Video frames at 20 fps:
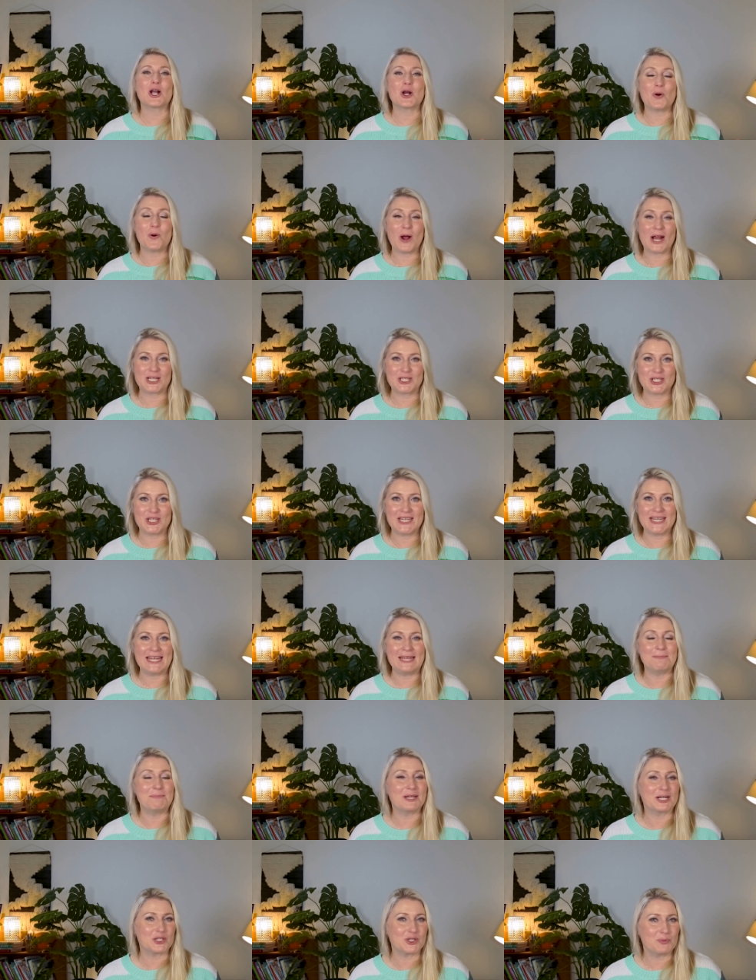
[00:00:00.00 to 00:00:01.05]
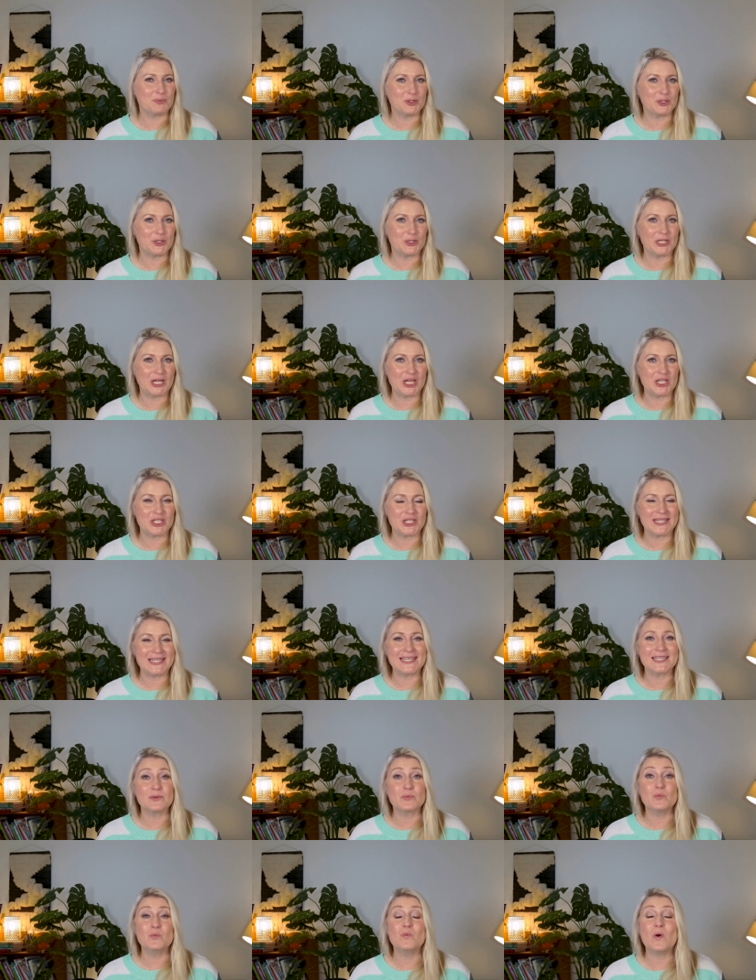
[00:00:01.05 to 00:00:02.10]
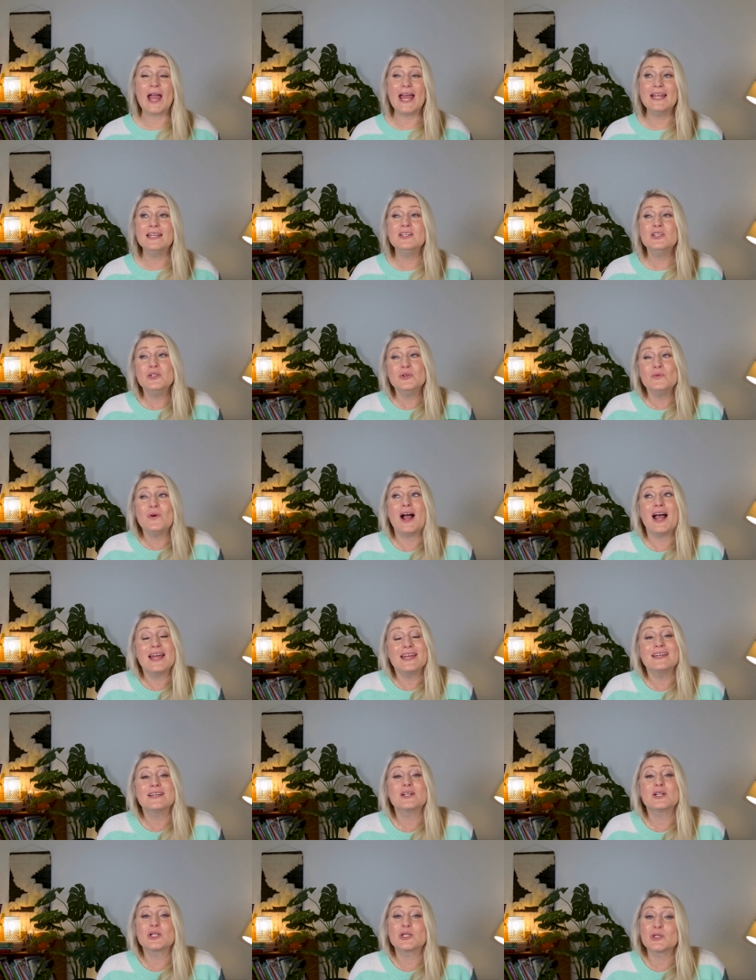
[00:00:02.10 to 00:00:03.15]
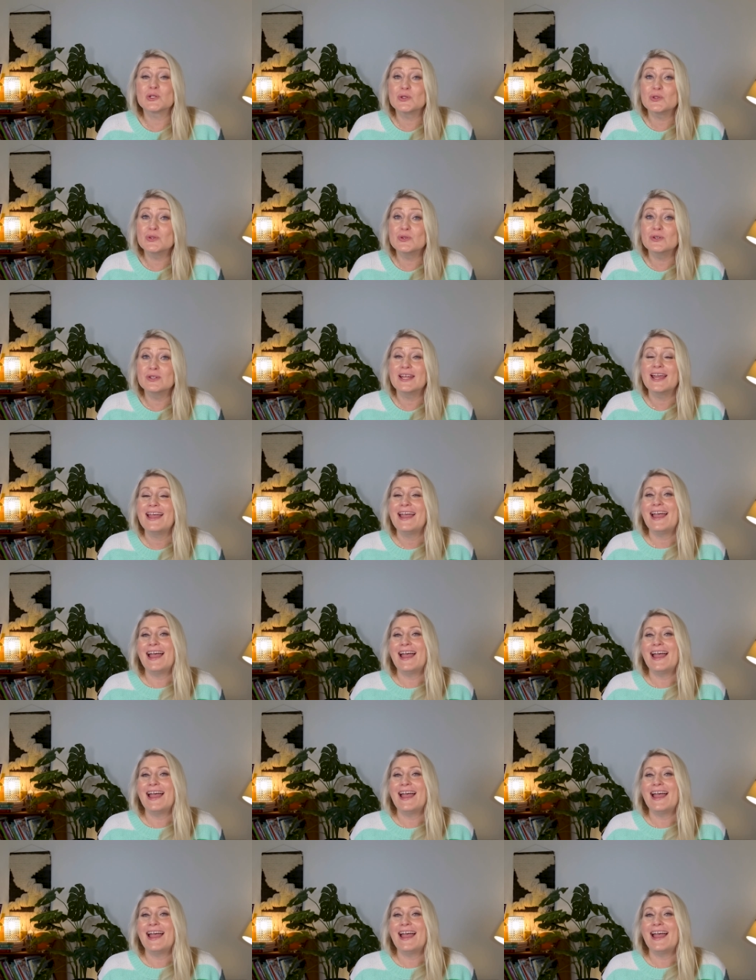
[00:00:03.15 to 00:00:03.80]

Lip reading: question in picture book creation is when do I include